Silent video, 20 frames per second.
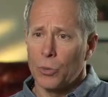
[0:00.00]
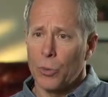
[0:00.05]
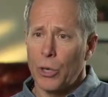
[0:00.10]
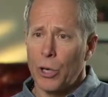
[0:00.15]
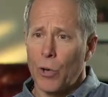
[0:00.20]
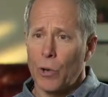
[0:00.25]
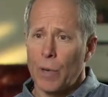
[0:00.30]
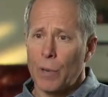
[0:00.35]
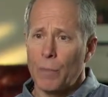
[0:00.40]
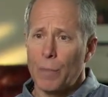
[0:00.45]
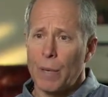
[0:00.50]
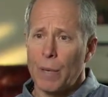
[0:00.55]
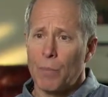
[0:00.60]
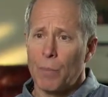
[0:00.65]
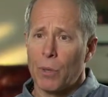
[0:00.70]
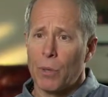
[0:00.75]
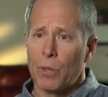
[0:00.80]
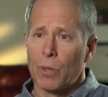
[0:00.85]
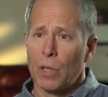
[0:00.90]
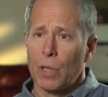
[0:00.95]
We know that
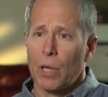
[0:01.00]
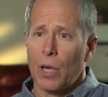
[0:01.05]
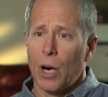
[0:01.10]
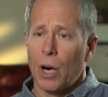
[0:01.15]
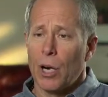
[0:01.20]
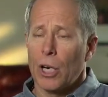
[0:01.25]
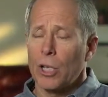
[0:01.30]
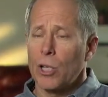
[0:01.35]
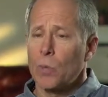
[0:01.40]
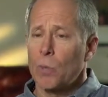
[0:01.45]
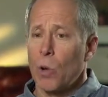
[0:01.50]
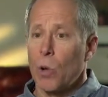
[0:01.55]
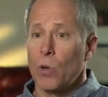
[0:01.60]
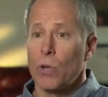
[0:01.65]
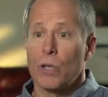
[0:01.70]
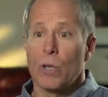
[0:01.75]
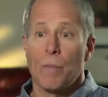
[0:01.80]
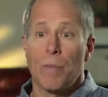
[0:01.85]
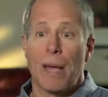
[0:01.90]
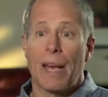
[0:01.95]
people are
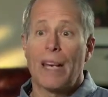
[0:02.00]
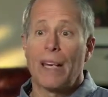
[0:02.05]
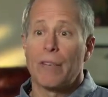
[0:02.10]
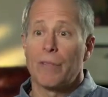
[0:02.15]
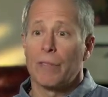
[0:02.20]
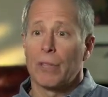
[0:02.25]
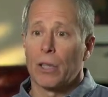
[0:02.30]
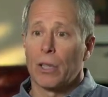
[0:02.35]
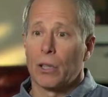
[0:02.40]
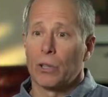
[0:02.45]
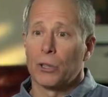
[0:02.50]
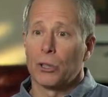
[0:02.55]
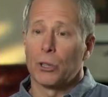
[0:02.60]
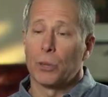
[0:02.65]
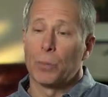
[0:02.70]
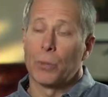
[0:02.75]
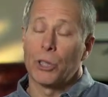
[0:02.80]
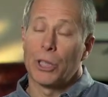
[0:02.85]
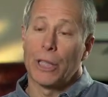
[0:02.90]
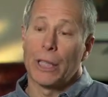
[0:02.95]
exposed to many different
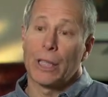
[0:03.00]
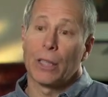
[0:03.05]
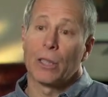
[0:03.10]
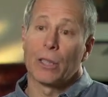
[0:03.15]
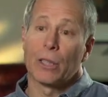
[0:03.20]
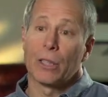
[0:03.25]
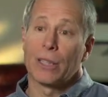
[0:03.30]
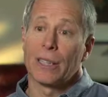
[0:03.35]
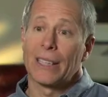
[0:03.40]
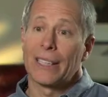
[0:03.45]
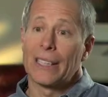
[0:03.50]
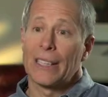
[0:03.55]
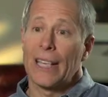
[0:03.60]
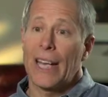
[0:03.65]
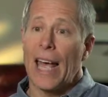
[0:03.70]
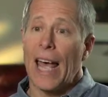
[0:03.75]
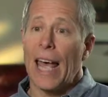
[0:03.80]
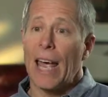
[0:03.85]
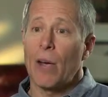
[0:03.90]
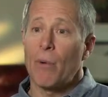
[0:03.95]
cultures, particularly
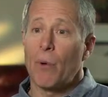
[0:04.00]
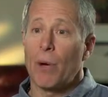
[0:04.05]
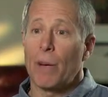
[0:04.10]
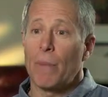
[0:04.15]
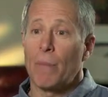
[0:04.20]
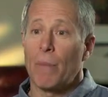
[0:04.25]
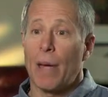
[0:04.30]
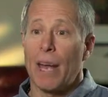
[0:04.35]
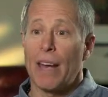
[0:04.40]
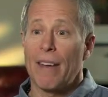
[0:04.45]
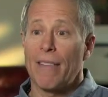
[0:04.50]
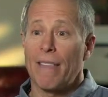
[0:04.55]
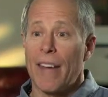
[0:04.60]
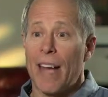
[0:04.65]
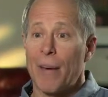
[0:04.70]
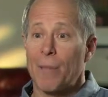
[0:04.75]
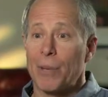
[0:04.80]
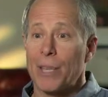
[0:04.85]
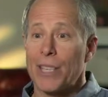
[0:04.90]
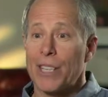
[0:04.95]
today when many
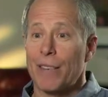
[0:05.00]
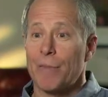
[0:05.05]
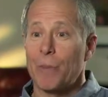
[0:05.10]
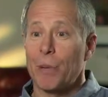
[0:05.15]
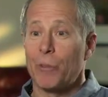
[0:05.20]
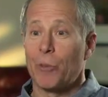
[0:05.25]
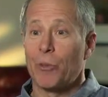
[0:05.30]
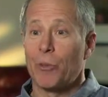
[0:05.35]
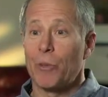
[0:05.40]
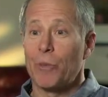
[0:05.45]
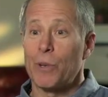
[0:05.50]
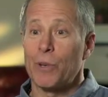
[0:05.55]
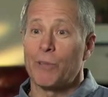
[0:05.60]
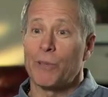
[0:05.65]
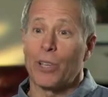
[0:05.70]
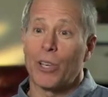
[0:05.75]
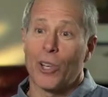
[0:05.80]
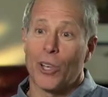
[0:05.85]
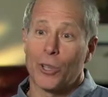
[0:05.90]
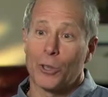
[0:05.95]
families have people from
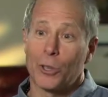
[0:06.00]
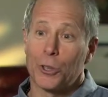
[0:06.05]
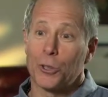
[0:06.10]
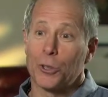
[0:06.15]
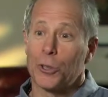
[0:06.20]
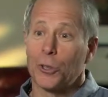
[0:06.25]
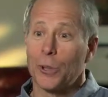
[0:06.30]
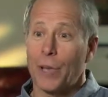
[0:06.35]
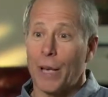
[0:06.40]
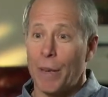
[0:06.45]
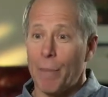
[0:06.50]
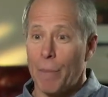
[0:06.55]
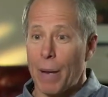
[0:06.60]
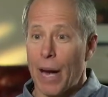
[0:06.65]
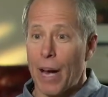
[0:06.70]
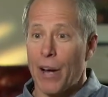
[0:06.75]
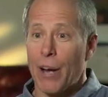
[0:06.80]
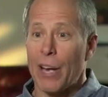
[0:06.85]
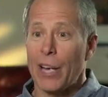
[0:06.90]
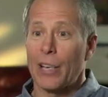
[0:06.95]
different cultures who get
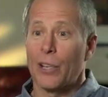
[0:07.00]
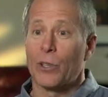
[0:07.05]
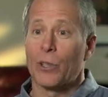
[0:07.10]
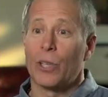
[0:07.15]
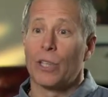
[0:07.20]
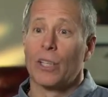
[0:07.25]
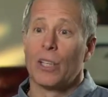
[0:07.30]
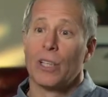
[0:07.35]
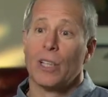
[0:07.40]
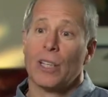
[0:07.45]
married or